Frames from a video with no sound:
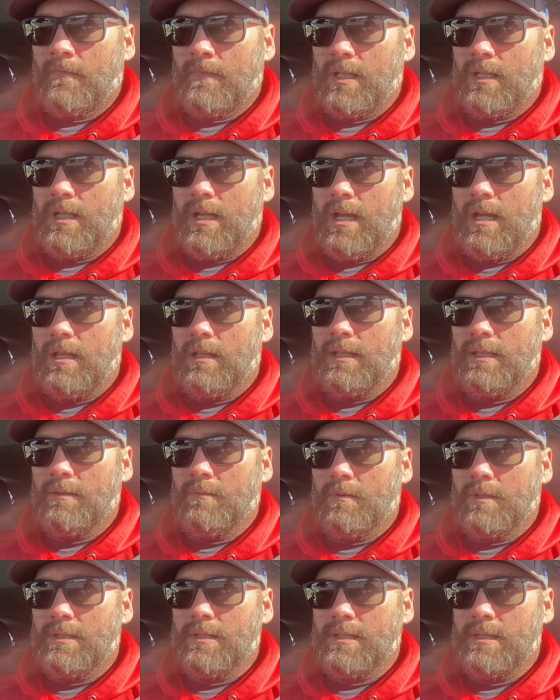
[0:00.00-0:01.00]
Golly,
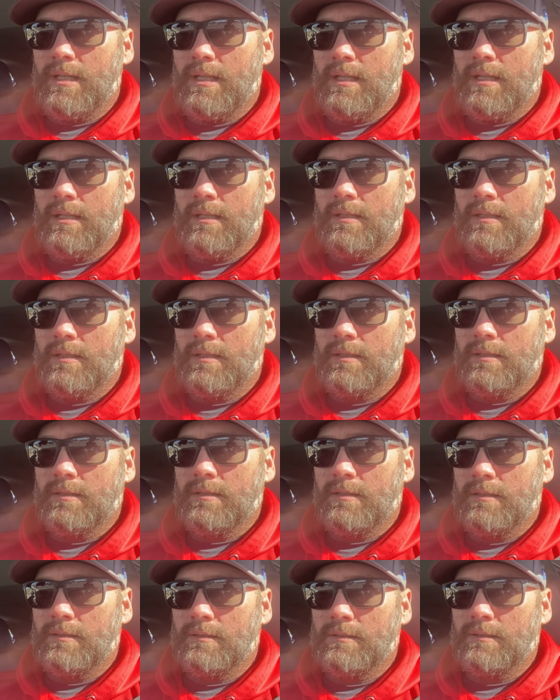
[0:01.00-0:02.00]
let's see.
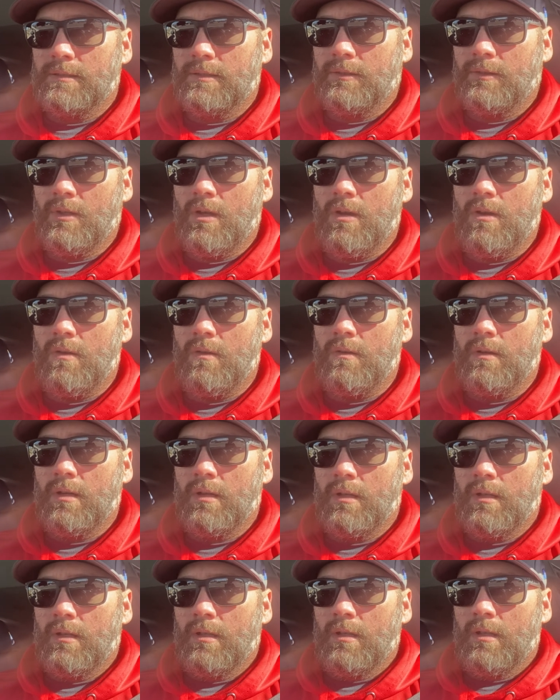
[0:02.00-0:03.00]
So,
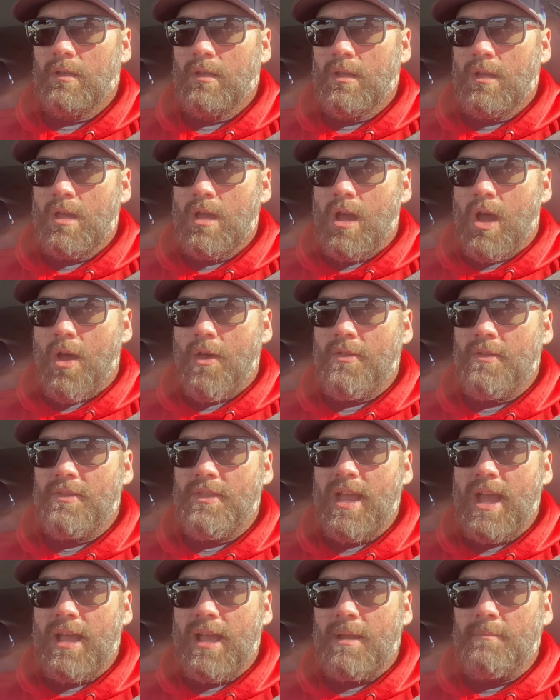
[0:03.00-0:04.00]
other than
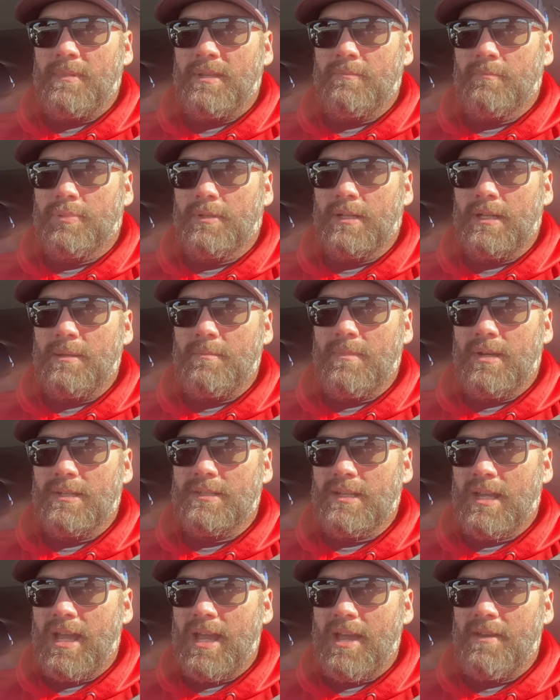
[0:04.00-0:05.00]
that, I mean, pretty much
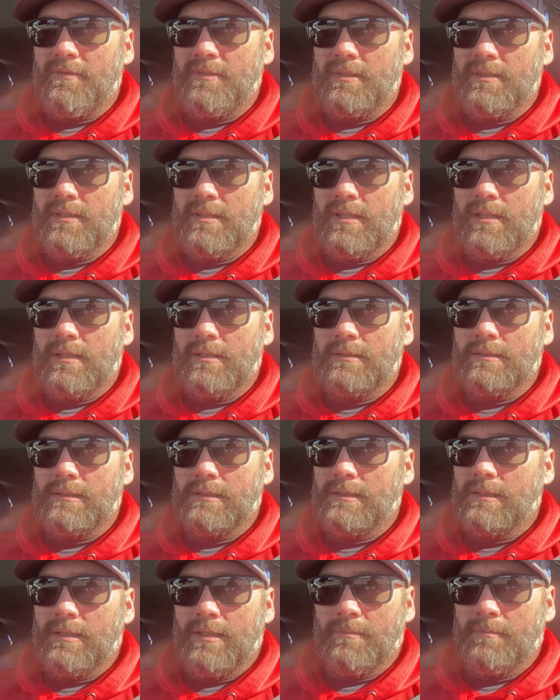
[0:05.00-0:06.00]

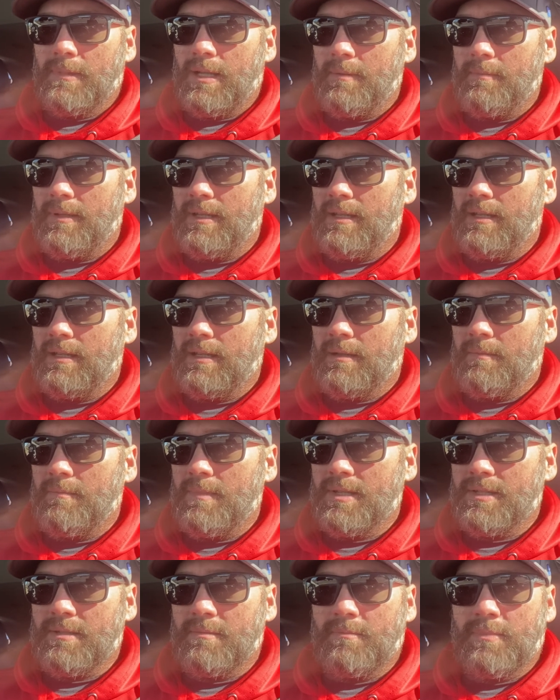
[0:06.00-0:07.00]
there might be, I'm
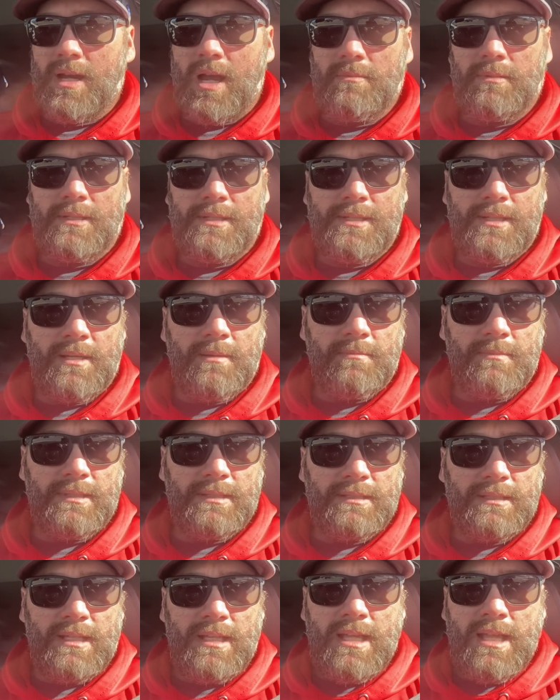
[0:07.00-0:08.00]
missing probably some,
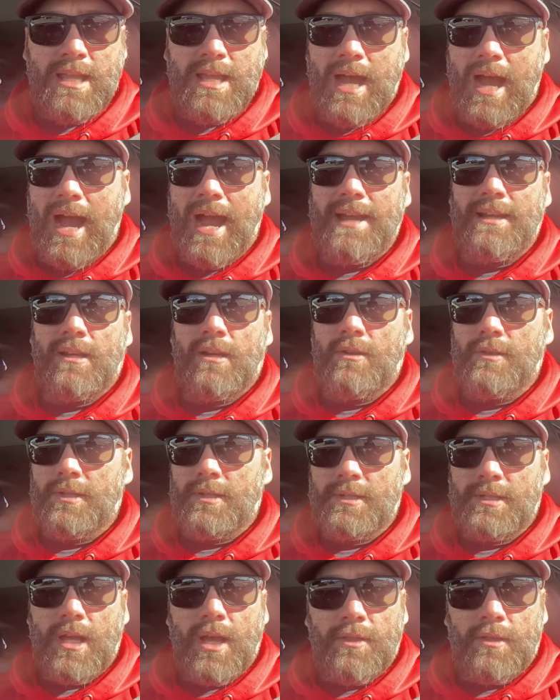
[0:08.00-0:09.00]
but I know
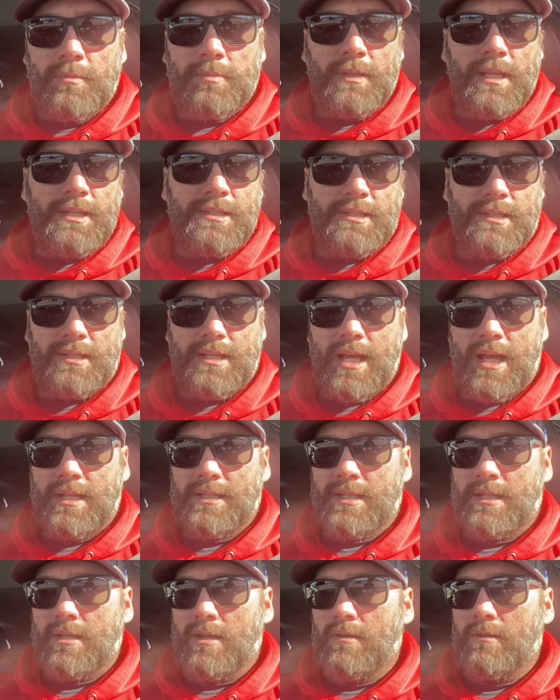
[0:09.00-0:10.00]
there's other places, guys.
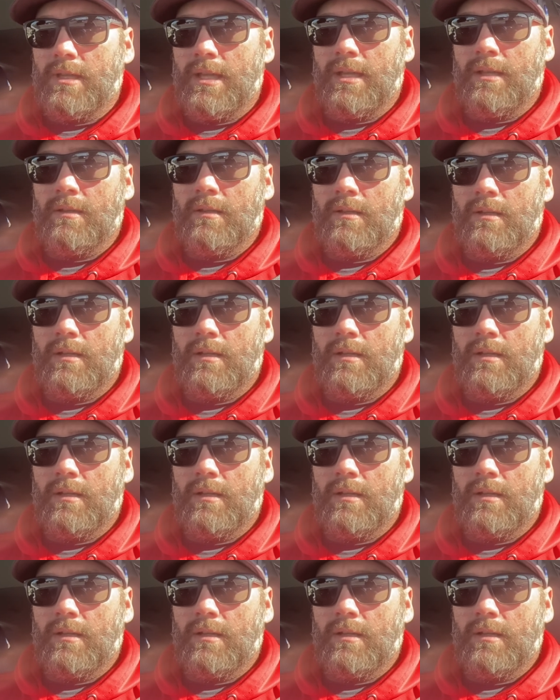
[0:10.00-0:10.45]
I know, like,